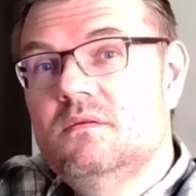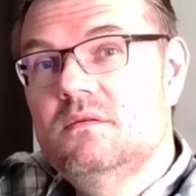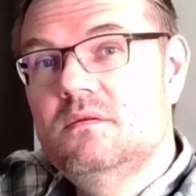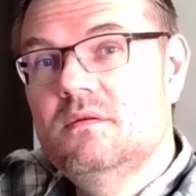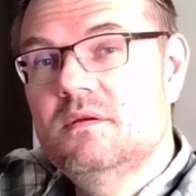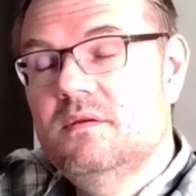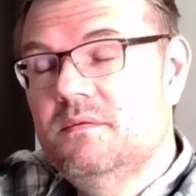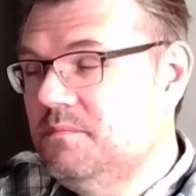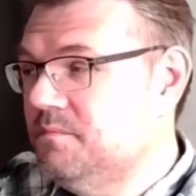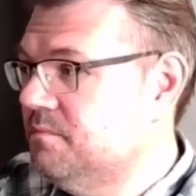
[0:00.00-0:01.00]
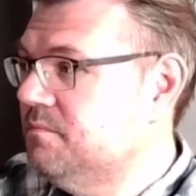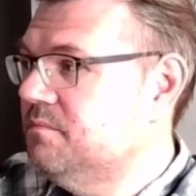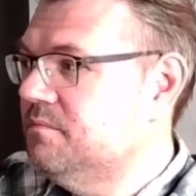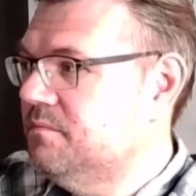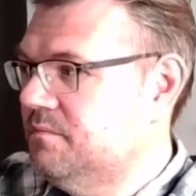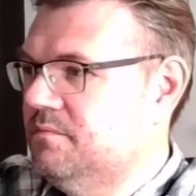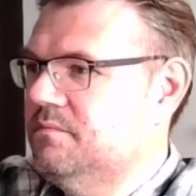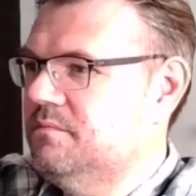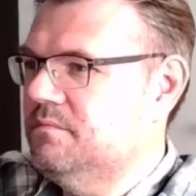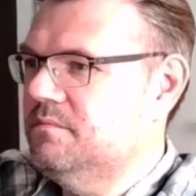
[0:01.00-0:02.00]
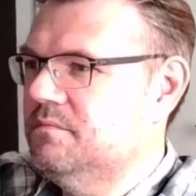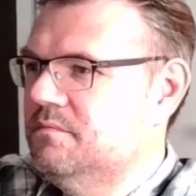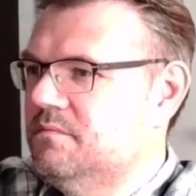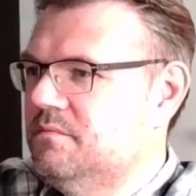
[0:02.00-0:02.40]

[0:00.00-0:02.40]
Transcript: No one is speaking in this clip.